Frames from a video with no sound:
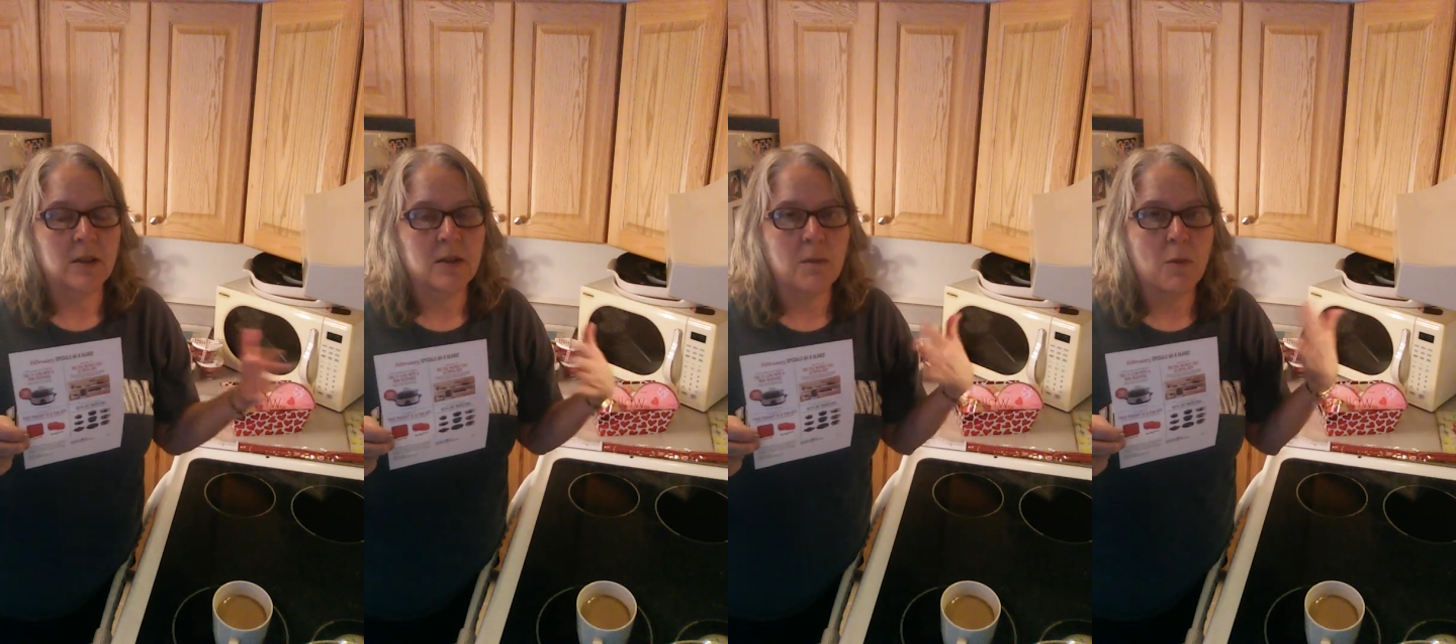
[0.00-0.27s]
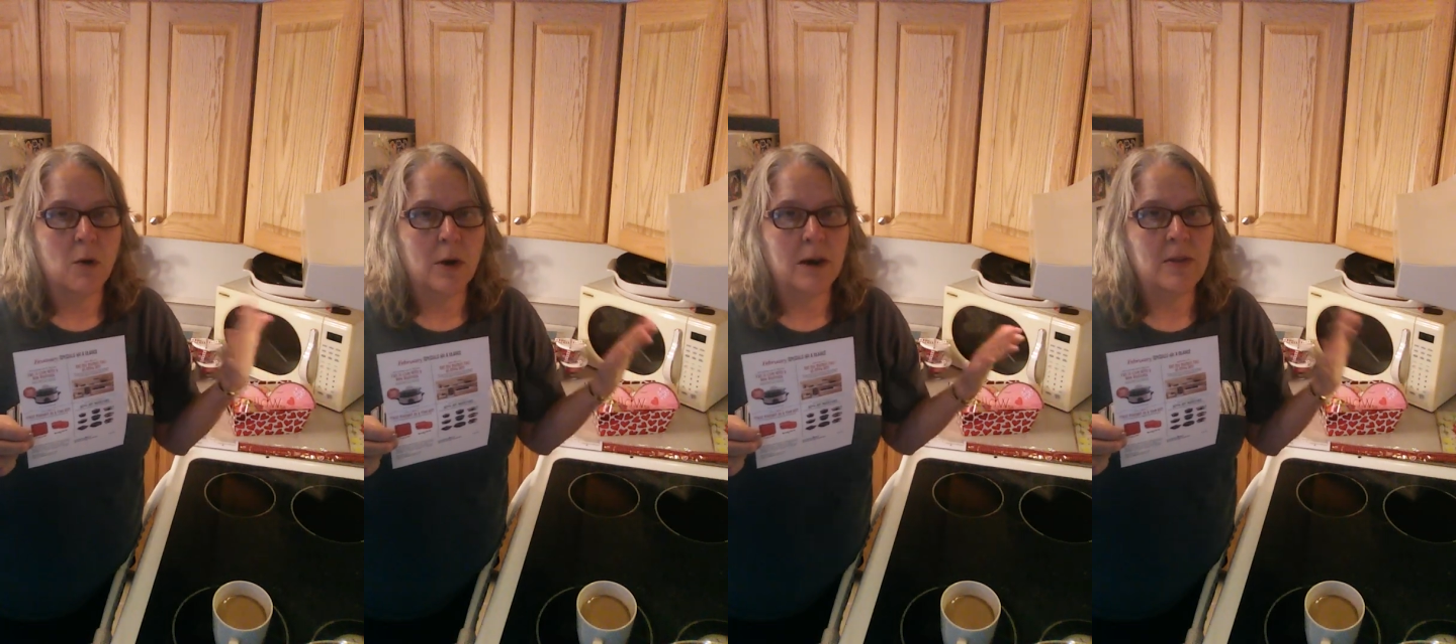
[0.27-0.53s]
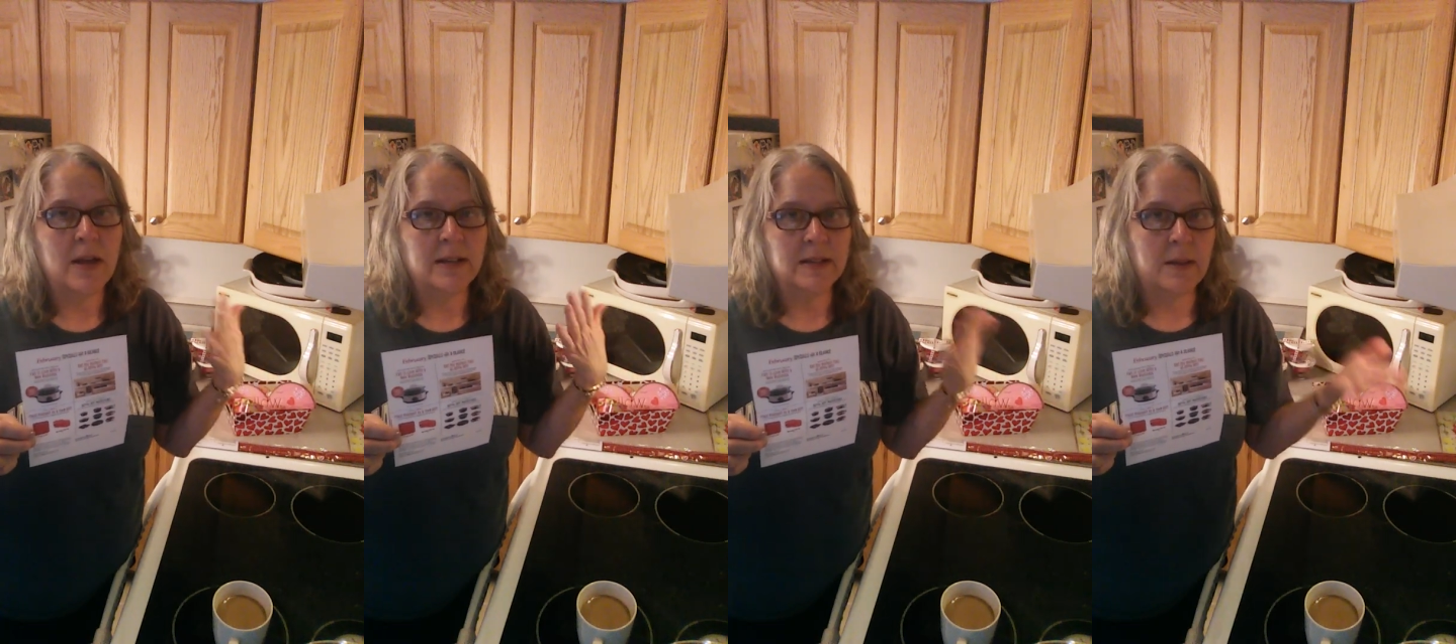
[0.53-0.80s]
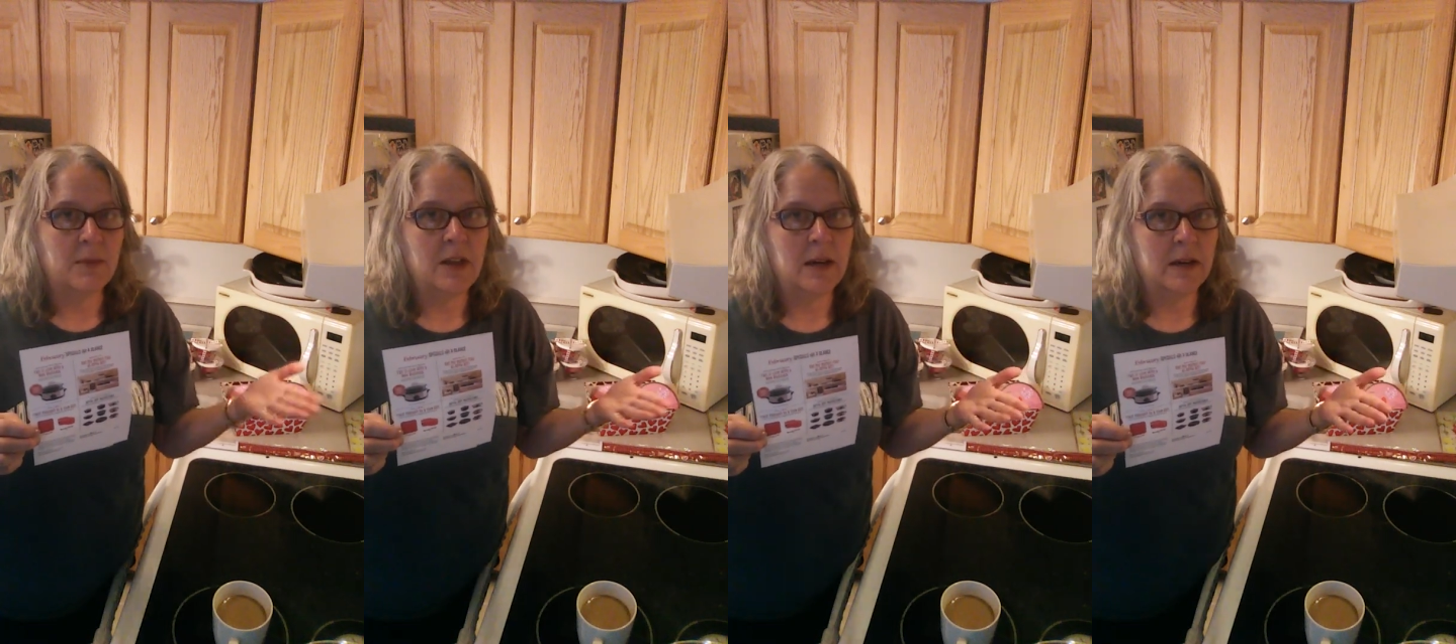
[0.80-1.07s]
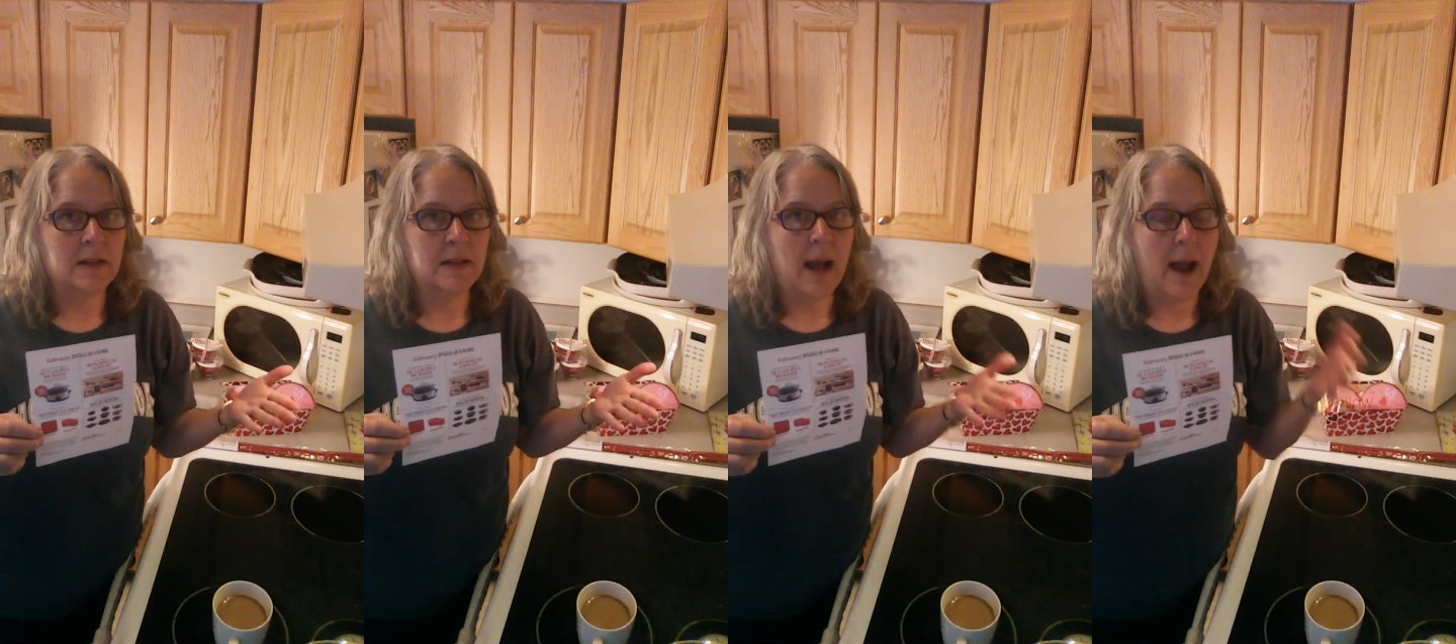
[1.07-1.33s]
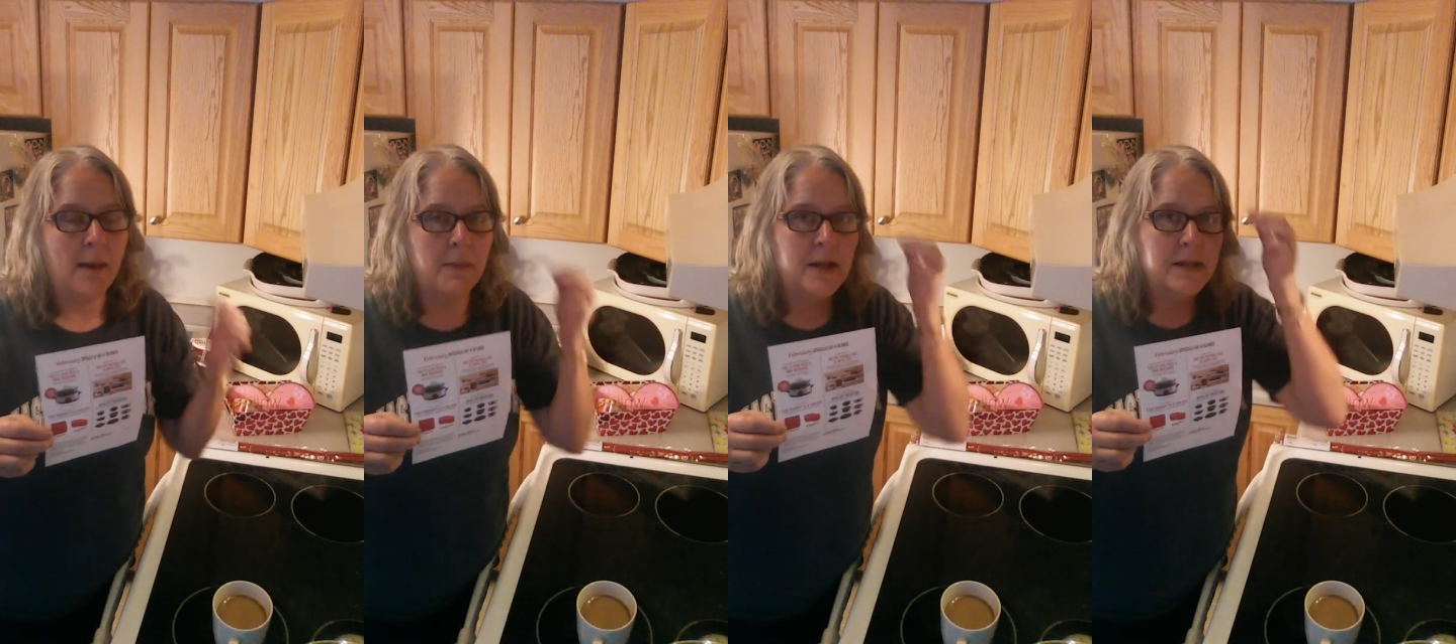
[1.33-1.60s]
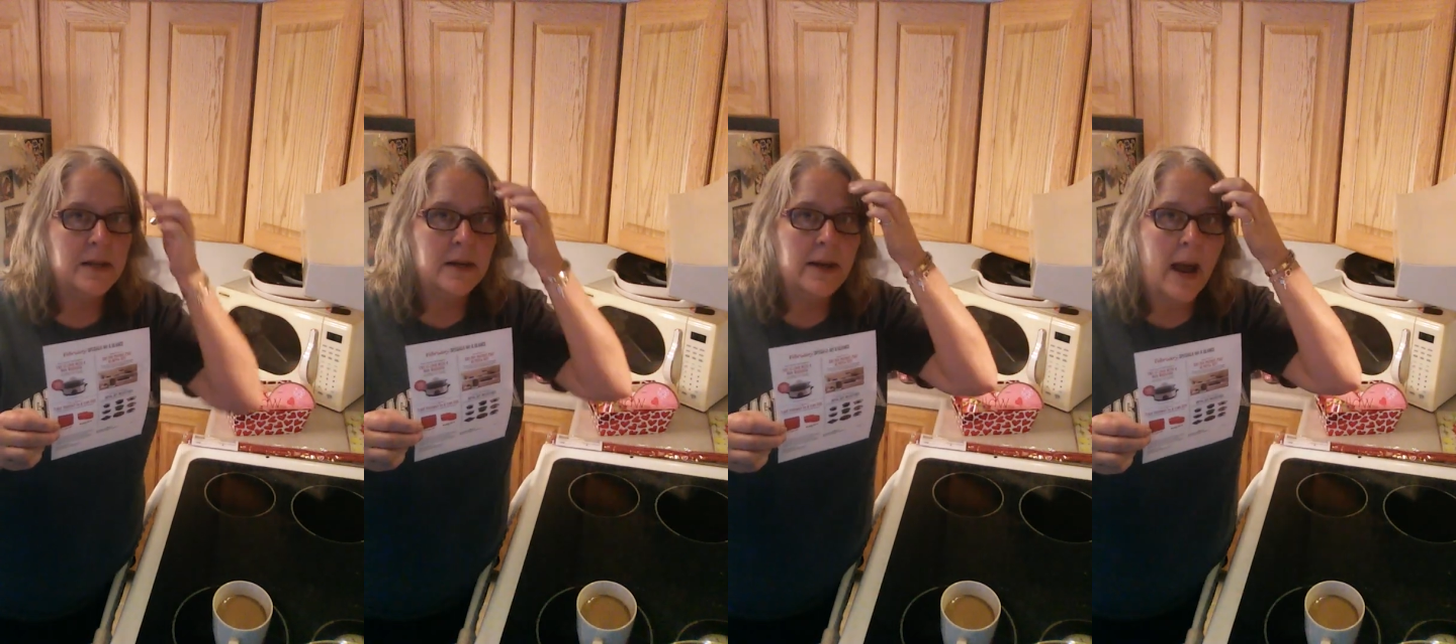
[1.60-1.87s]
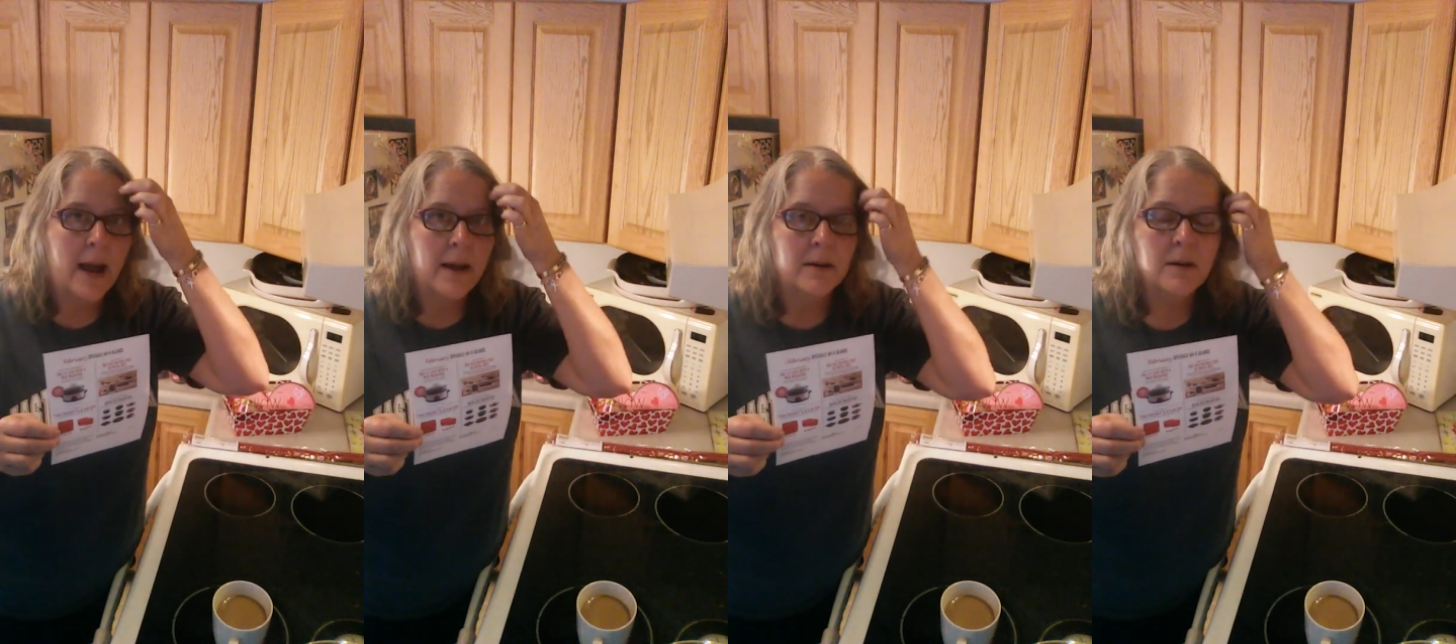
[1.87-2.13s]
So the more that something is
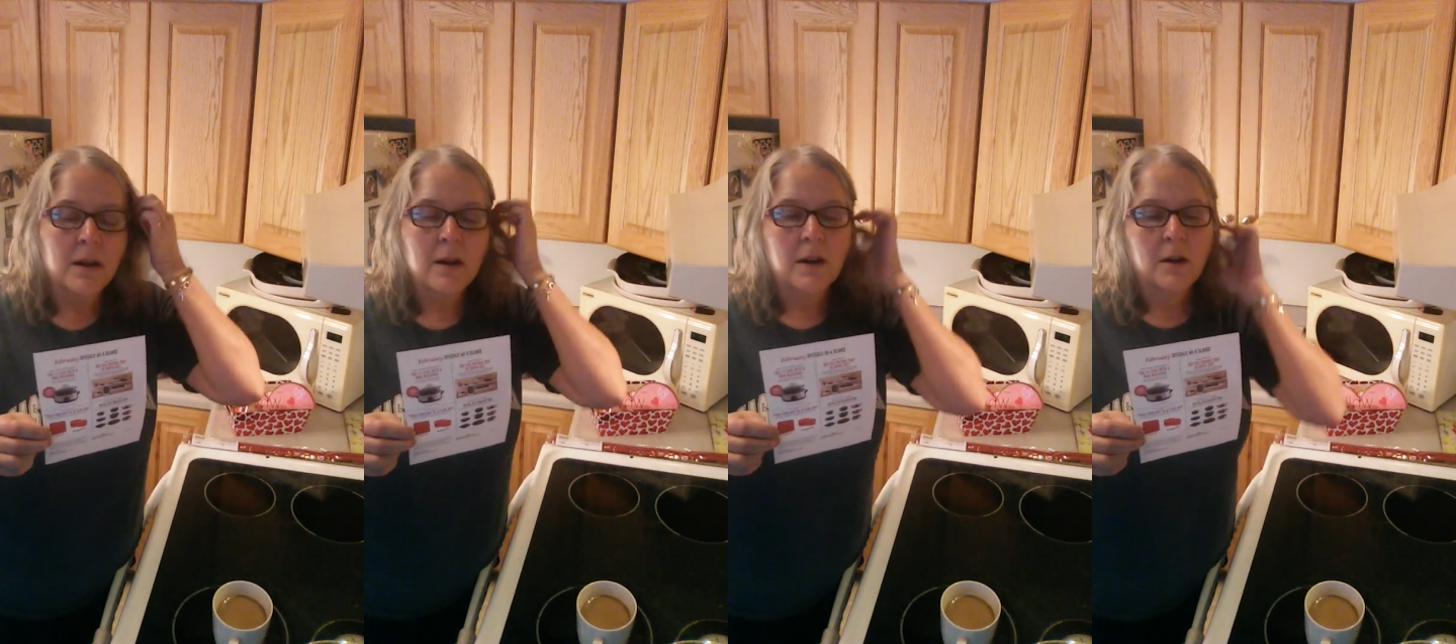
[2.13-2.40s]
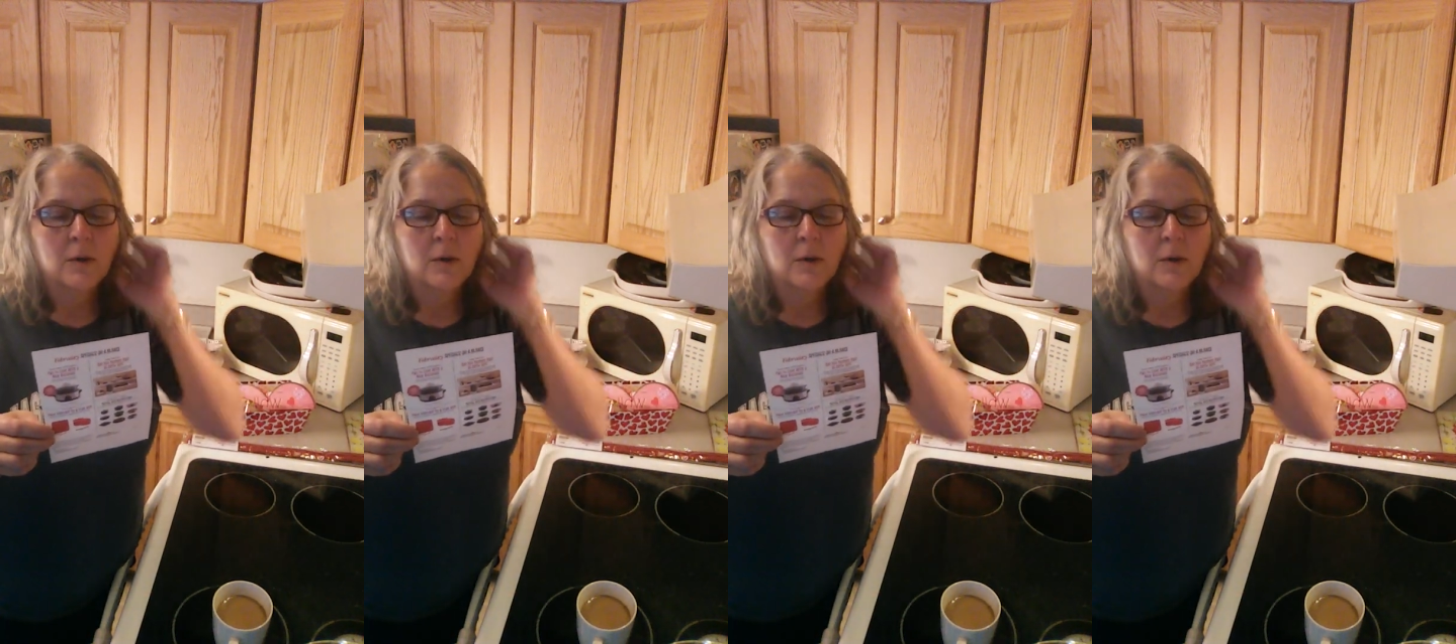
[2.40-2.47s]
commented on